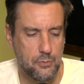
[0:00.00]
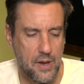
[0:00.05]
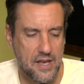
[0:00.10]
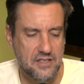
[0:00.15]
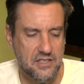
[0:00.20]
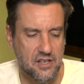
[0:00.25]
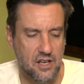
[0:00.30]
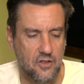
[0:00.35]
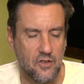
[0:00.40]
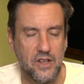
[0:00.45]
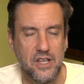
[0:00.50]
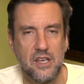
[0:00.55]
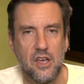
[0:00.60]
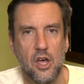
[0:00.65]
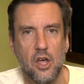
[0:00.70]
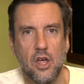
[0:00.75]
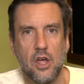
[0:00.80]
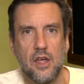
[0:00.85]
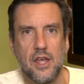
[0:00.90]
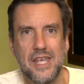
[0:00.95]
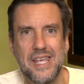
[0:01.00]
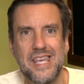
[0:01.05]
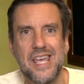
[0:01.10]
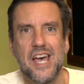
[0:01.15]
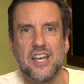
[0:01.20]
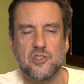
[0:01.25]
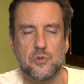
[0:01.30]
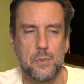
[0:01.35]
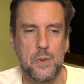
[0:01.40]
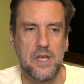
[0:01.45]
Basically,
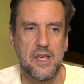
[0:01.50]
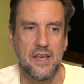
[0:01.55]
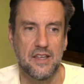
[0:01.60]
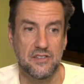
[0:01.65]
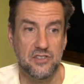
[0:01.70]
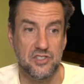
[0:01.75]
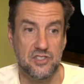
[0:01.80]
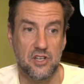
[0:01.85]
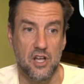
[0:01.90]
ESPN's